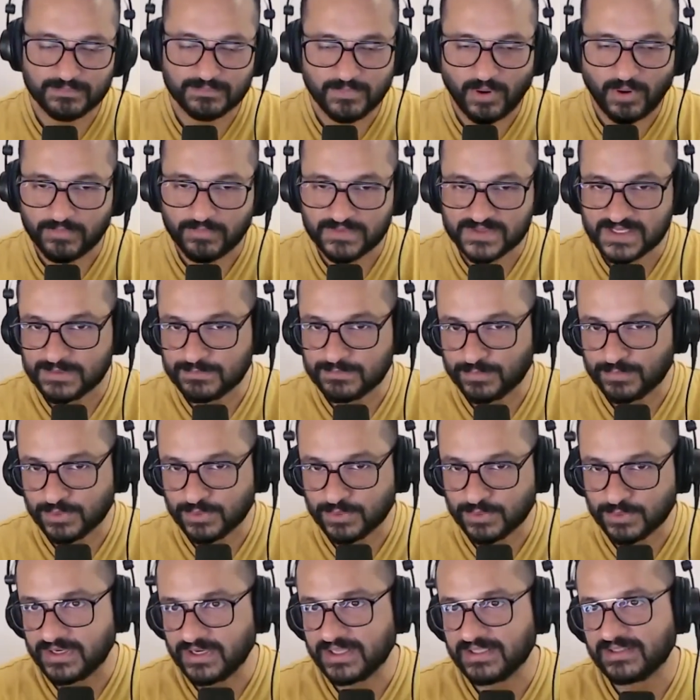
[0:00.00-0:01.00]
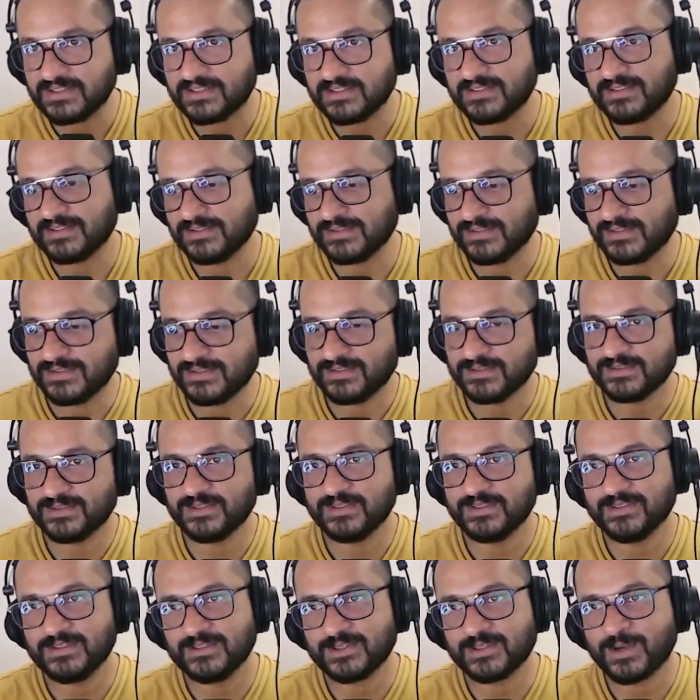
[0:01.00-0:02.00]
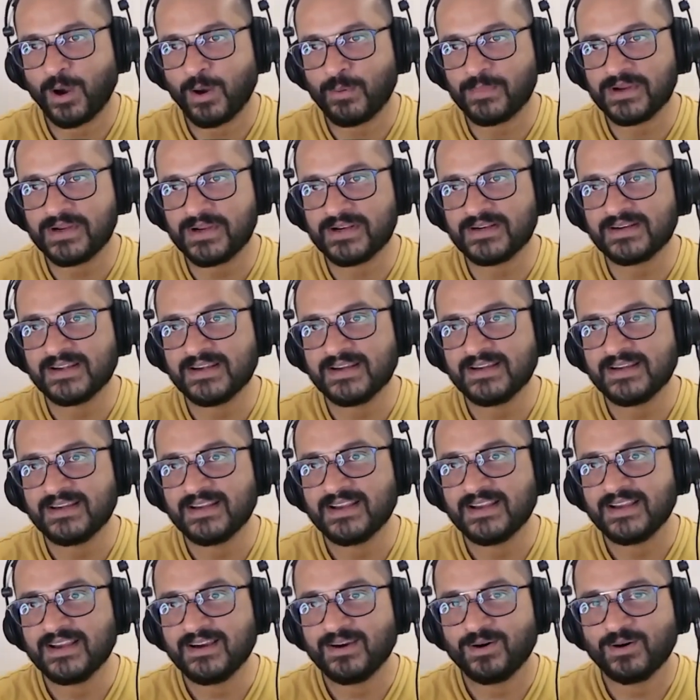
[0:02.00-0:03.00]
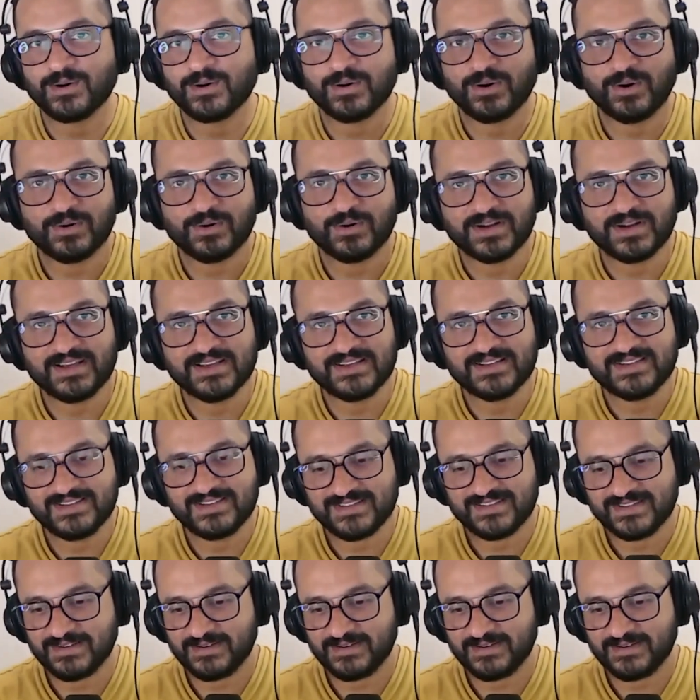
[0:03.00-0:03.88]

obviously butchering the comment, or his.